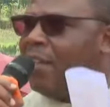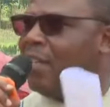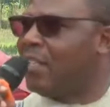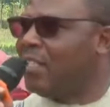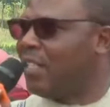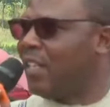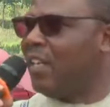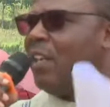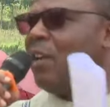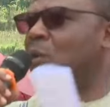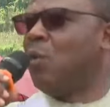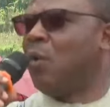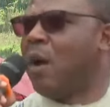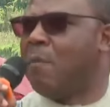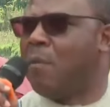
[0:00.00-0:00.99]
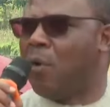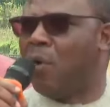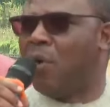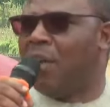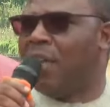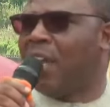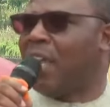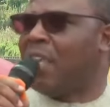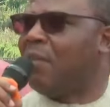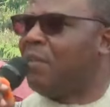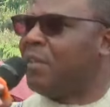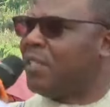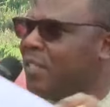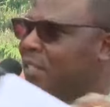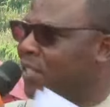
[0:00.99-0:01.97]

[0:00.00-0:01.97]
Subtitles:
to be able to afford cooking gas.